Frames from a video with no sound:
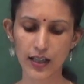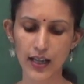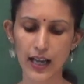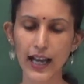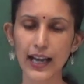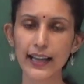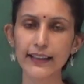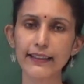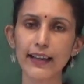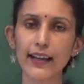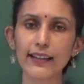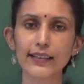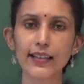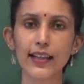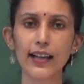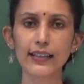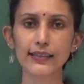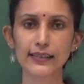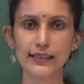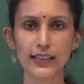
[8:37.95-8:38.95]
and that
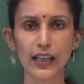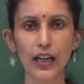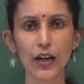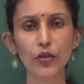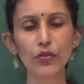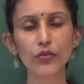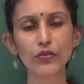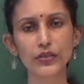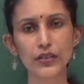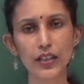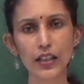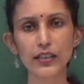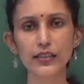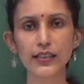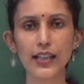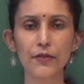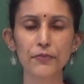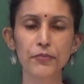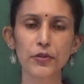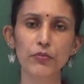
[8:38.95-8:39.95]
has now
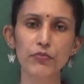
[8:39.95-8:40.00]
turned up